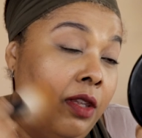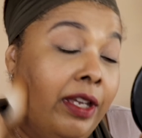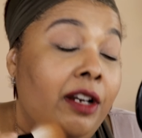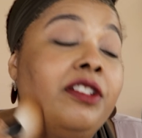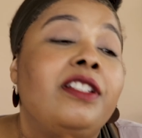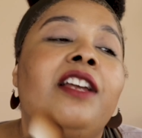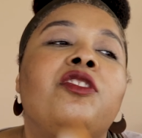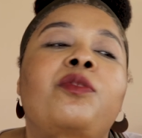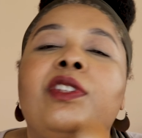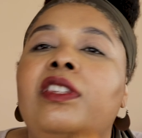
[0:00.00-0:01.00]
they are
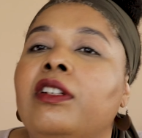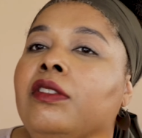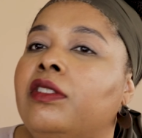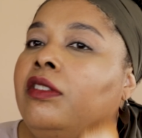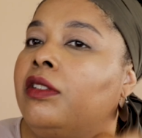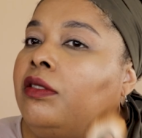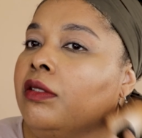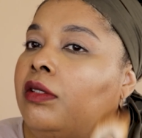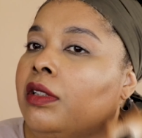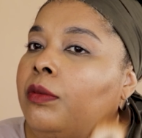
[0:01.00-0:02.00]
discounters, but they're
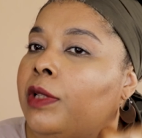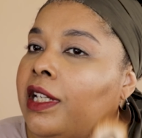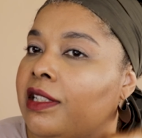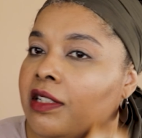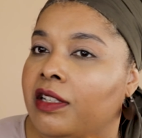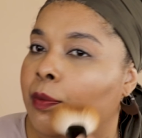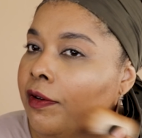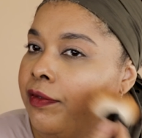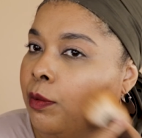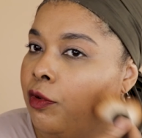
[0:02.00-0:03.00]
in essence they're
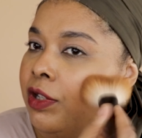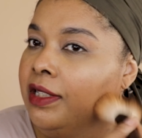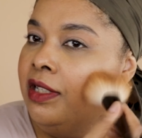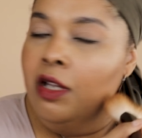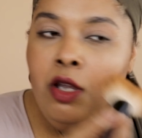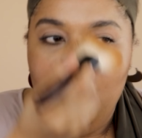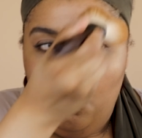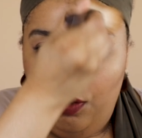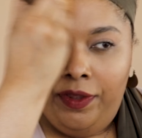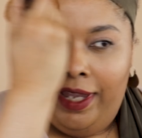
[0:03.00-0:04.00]
perfumeries,
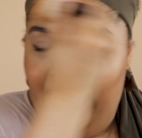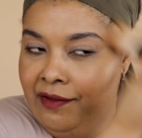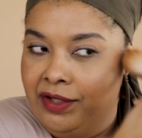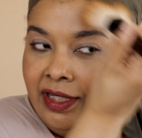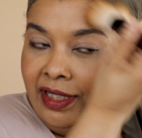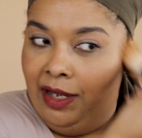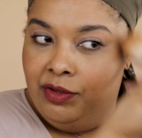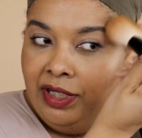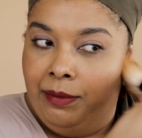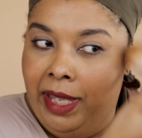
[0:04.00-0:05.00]
where they have
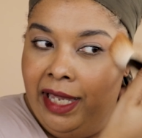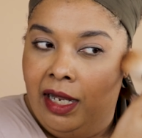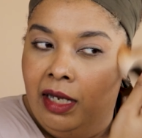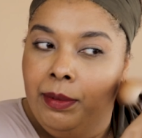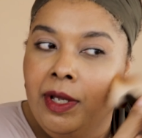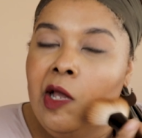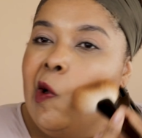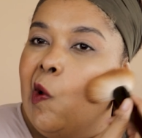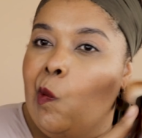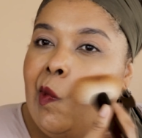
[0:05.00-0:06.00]
discounted makeup,
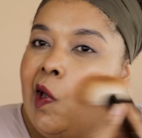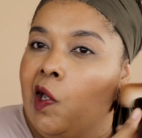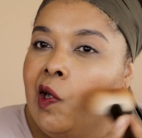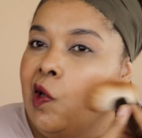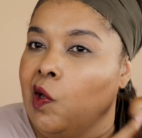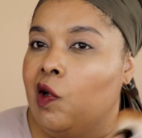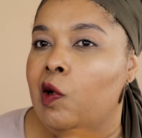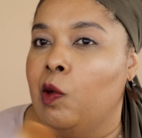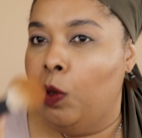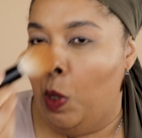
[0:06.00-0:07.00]
but
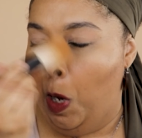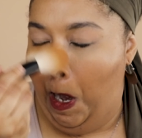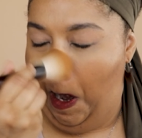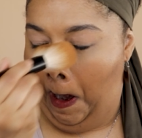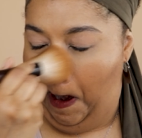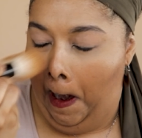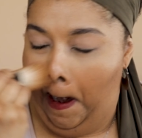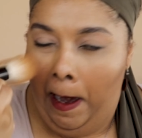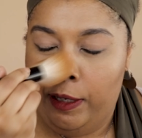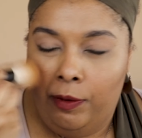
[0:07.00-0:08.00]

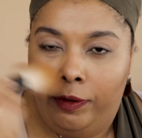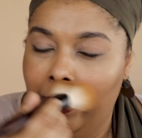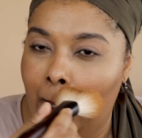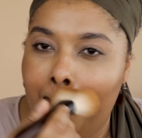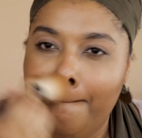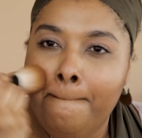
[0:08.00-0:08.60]
you'd think